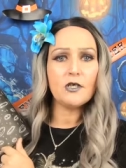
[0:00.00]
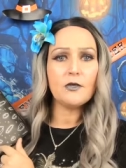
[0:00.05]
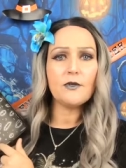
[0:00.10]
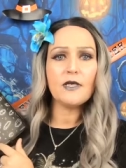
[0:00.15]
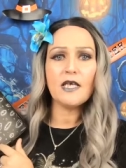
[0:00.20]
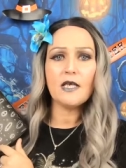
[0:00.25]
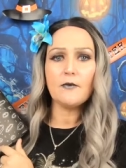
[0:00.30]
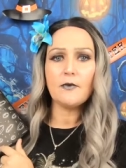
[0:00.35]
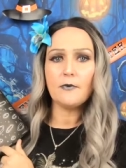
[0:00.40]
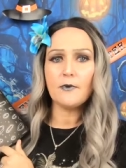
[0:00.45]
do
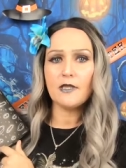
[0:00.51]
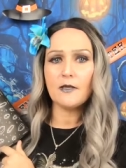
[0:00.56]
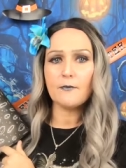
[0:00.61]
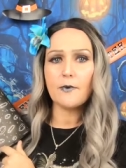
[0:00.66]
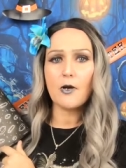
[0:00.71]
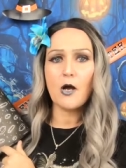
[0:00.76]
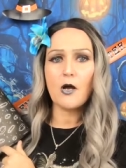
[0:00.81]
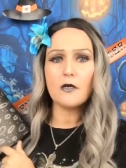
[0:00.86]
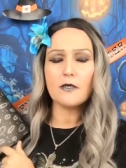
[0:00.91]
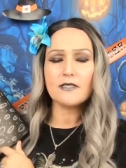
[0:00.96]
keep them in
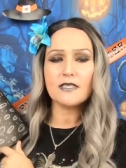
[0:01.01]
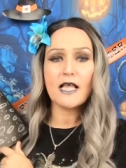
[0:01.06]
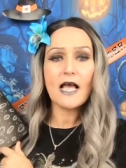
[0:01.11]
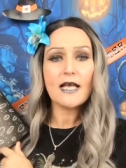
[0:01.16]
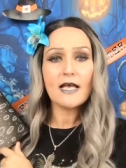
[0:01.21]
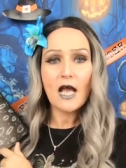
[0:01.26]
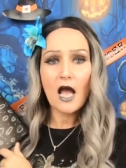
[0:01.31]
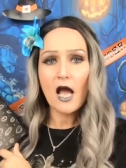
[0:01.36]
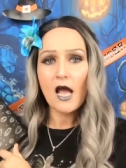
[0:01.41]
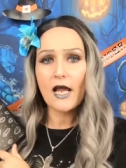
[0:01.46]
the box
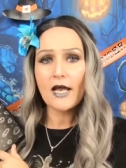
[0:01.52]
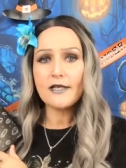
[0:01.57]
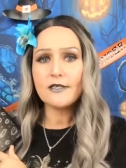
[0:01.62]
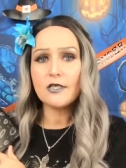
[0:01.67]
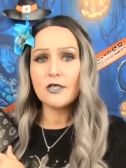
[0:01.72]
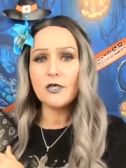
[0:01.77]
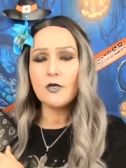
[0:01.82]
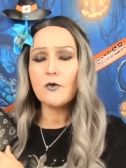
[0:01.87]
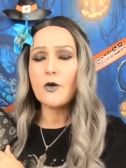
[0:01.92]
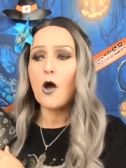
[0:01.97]
like I
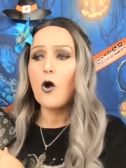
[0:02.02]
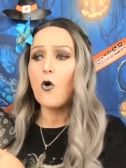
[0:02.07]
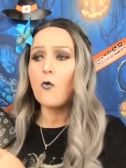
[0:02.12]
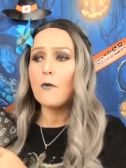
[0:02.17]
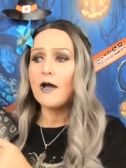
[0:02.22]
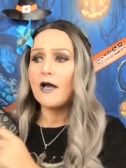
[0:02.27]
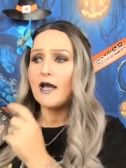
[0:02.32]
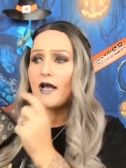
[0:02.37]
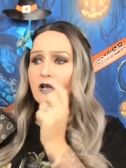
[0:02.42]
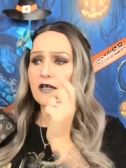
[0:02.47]
do, all
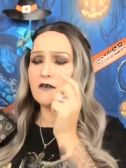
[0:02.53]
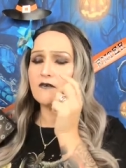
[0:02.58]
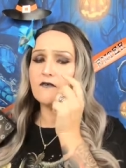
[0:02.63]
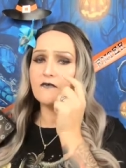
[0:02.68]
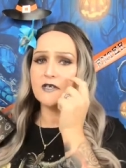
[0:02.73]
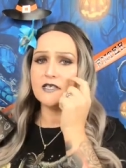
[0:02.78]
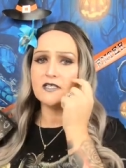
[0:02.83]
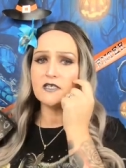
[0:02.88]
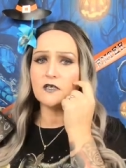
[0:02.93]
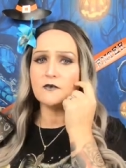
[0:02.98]
my Iron
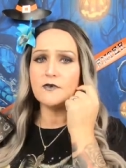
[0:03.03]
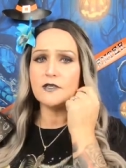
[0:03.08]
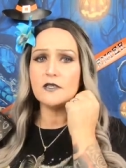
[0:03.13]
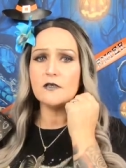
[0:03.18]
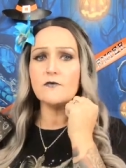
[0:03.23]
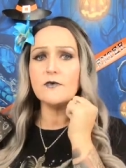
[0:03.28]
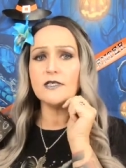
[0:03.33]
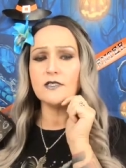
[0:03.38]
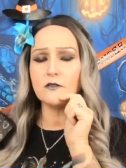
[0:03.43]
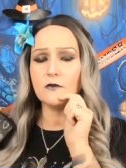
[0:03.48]
Fists are in
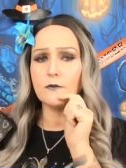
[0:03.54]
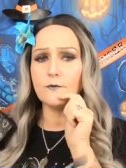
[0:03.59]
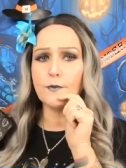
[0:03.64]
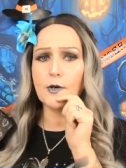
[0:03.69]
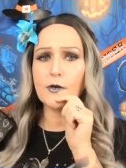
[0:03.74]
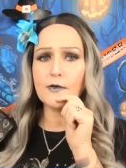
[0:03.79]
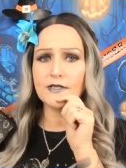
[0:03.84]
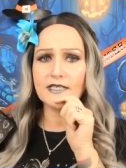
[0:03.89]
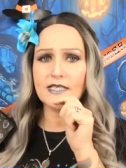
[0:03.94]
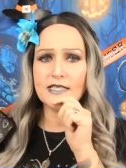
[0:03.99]
the original
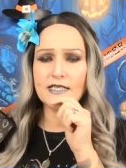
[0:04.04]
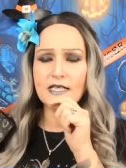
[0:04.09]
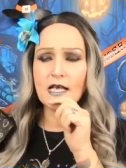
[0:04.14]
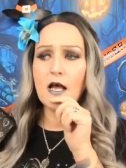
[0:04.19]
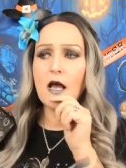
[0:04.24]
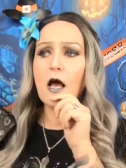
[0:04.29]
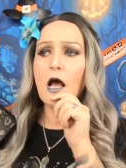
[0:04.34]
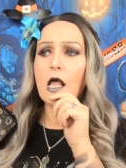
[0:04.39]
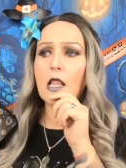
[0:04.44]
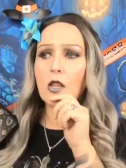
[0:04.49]
boxes.
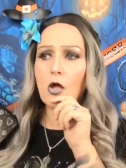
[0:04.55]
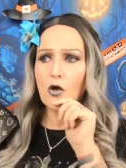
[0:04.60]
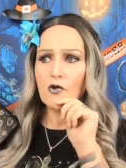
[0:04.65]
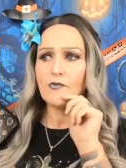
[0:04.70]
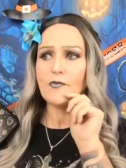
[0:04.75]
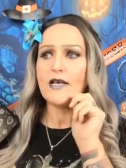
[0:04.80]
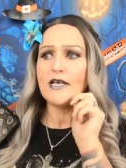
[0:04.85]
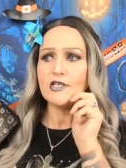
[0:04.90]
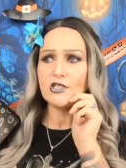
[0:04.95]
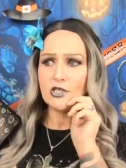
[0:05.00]
A lot
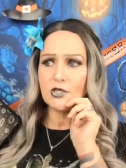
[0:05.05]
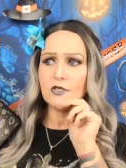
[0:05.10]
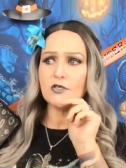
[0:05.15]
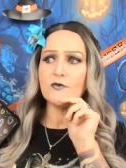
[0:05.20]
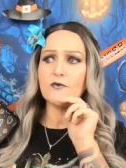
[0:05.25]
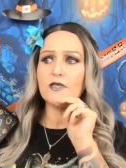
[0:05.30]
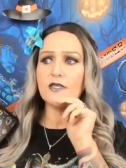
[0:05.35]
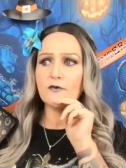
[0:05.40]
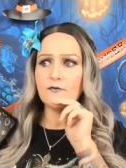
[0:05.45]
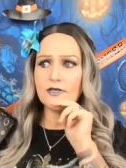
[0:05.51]
of my shoes
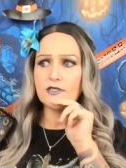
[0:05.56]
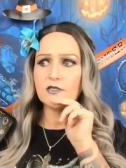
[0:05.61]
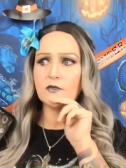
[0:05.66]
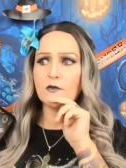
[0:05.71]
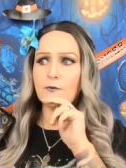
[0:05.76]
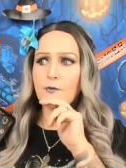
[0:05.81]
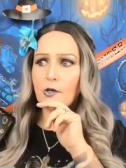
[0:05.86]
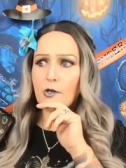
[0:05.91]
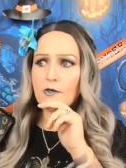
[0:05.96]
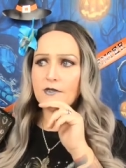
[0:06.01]
are in the
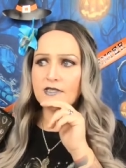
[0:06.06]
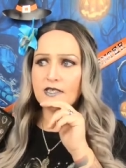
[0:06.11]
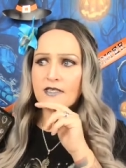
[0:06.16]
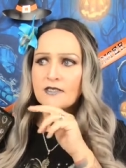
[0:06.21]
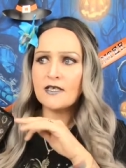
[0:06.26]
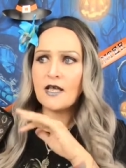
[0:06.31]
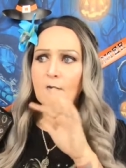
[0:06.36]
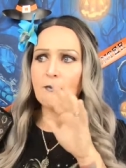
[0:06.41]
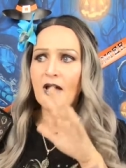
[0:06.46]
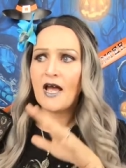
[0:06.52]
original
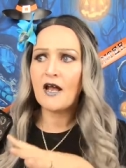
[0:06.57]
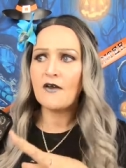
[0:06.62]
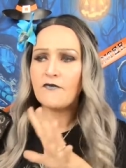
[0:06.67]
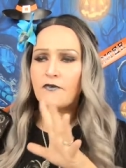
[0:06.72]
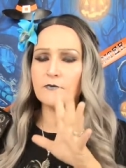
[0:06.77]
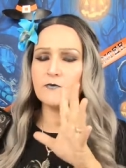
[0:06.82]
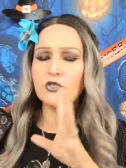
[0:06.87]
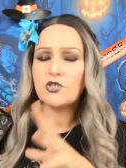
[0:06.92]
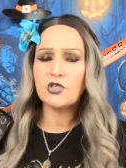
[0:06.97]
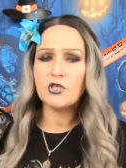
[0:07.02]
boxes, apart
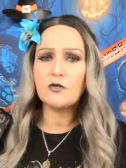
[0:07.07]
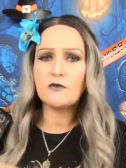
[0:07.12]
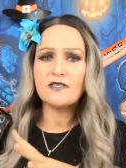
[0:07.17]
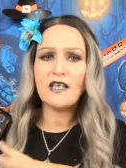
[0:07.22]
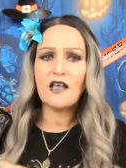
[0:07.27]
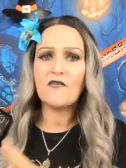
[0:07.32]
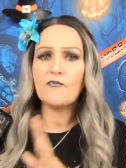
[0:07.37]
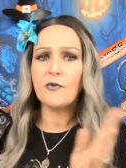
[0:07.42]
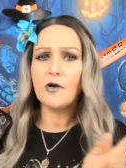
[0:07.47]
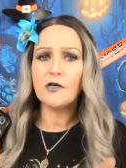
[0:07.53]
from shoes
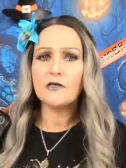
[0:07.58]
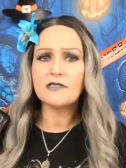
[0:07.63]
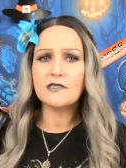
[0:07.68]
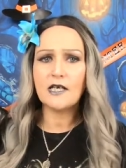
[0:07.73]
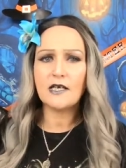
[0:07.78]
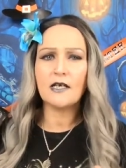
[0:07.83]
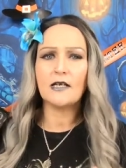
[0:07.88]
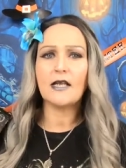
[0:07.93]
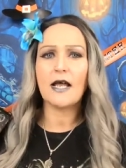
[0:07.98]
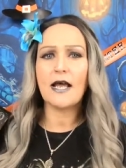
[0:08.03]
that I bought
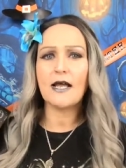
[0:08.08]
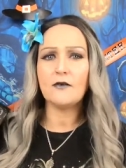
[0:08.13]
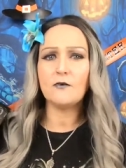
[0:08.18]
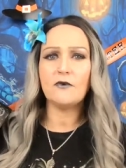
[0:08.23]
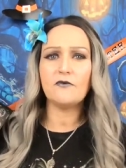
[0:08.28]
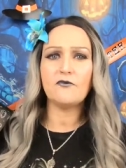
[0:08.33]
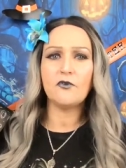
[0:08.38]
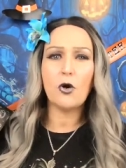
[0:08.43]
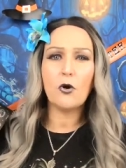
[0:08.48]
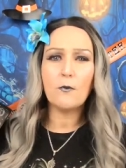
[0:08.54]
secondhand
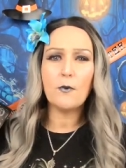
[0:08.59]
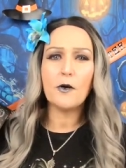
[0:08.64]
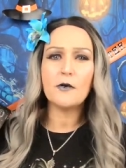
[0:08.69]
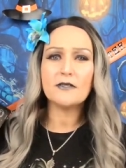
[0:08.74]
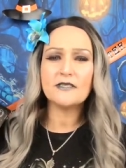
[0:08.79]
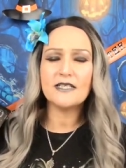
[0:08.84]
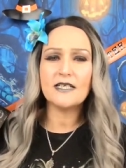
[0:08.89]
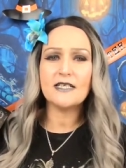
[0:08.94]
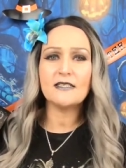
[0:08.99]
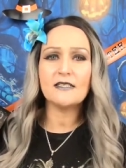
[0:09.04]
with no
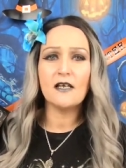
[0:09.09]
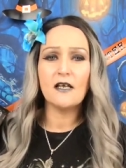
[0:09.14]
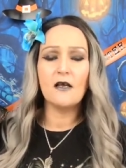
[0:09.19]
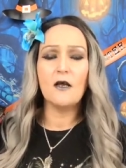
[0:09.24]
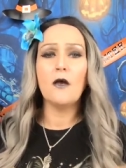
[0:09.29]
boxes.